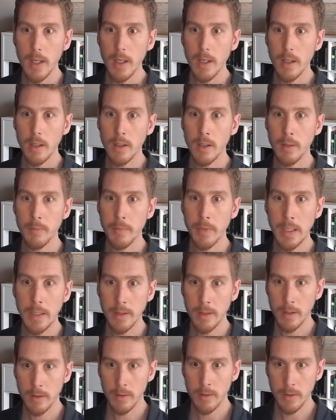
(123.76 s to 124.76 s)
And
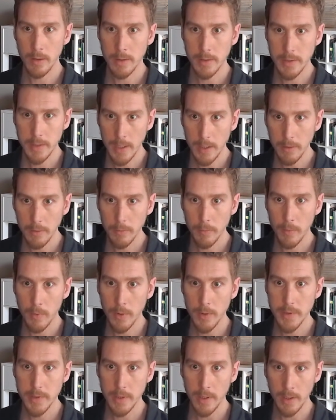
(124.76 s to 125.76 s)
the intent
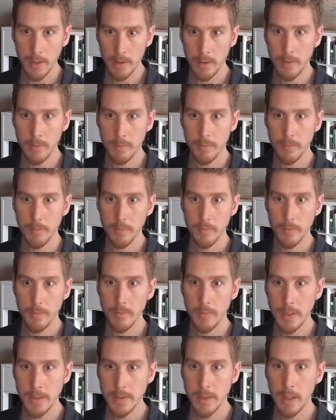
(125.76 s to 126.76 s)
was
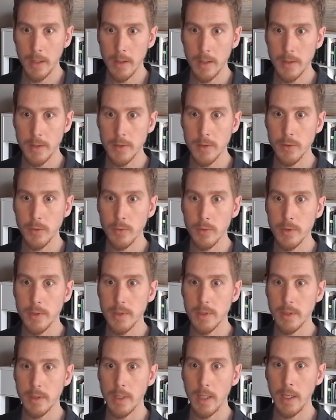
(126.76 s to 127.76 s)
basically that the students
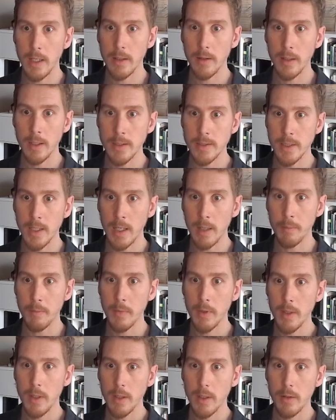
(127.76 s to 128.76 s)
take the exam.
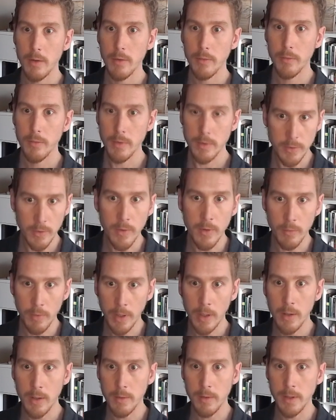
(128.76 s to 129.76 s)
So the
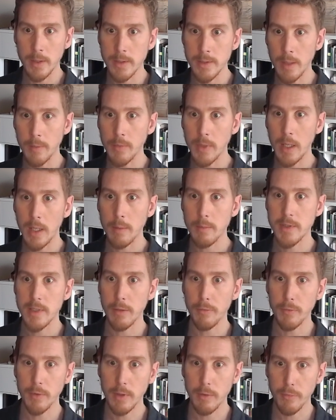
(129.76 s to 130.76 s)
regular exam time
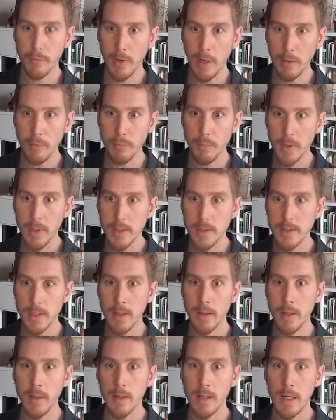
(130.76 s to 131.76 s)
75 minutes, and
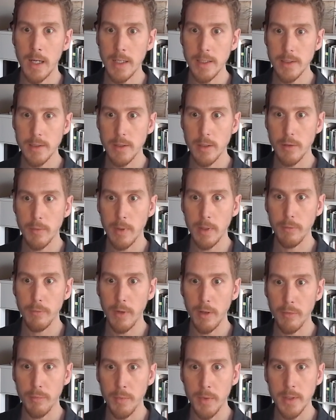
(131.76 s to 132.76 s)
then the last
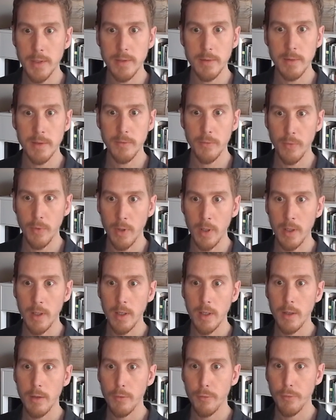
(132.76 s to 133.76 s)
25 minutes is for
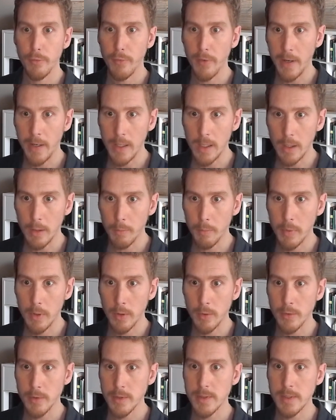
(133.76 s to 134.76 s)
file
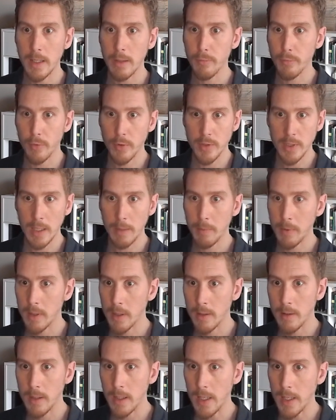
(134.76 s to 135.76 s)
uploads, like for typing in
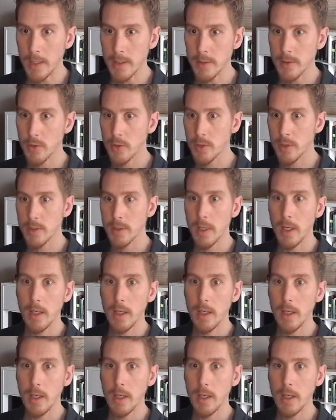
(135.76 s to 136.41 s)
the answers.